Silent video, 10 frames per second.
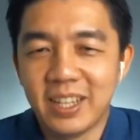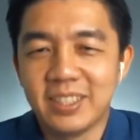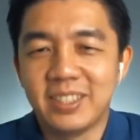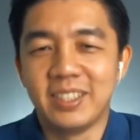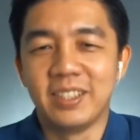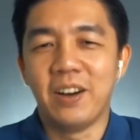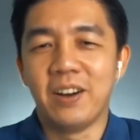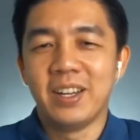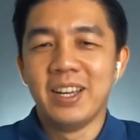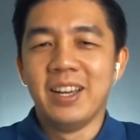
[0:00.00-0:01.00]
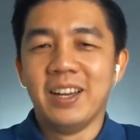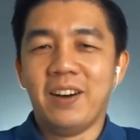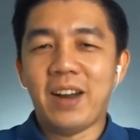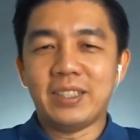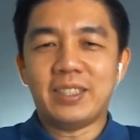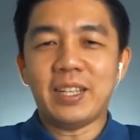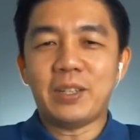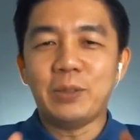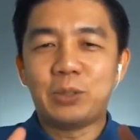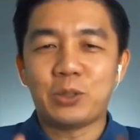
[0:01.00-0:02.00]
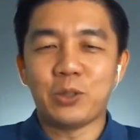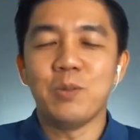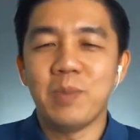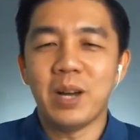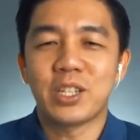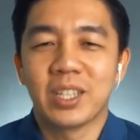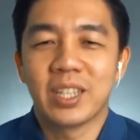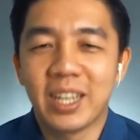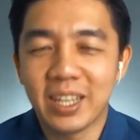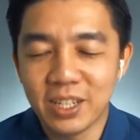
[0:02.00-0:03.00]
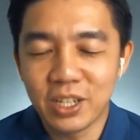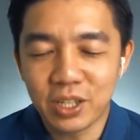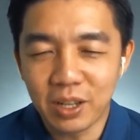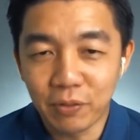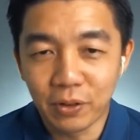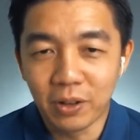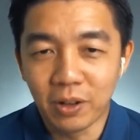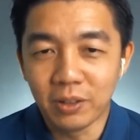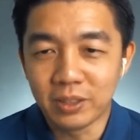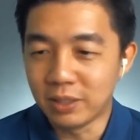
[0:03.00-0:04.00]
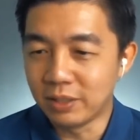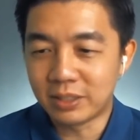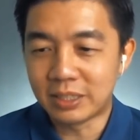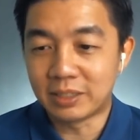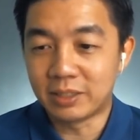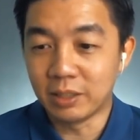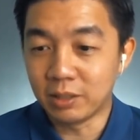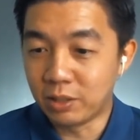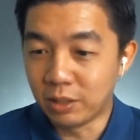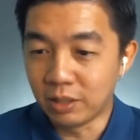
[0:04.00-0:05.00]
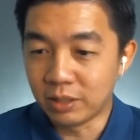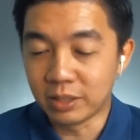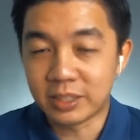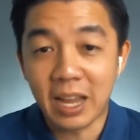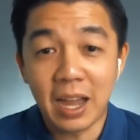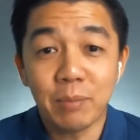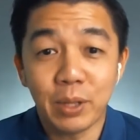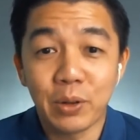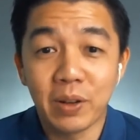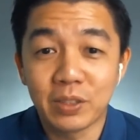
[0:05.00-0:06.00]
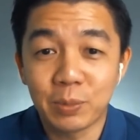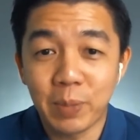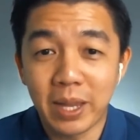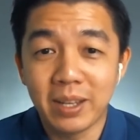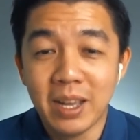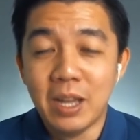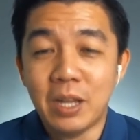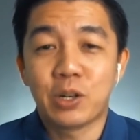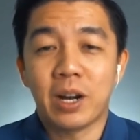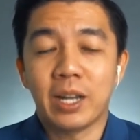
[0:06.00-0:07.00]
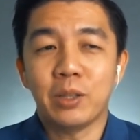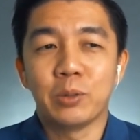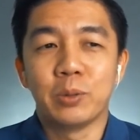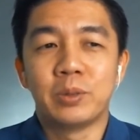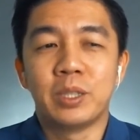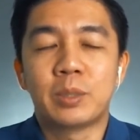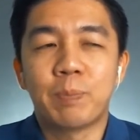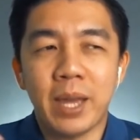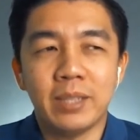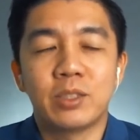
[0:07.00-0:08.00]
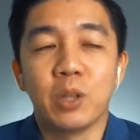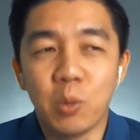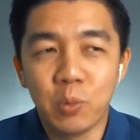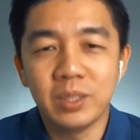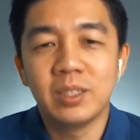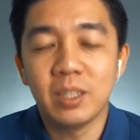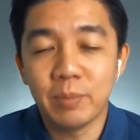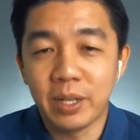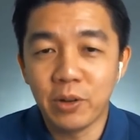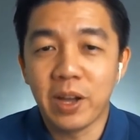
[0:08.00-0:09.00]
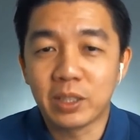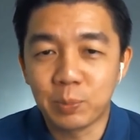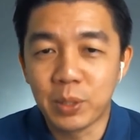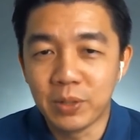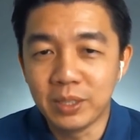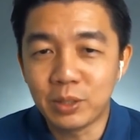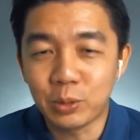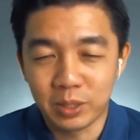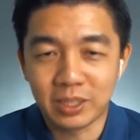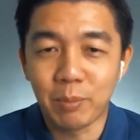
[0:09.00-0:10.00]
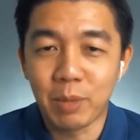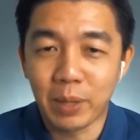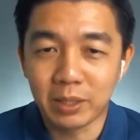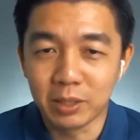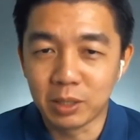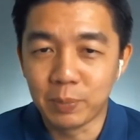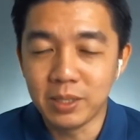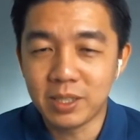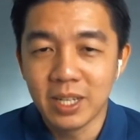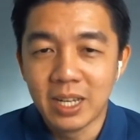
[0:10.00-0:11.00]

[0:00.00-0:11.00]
i see all right, thank you so much again, Nishan, for the, the, the, the, the time that you have spent trying to dispense your wisdom and your experience to the summit participants.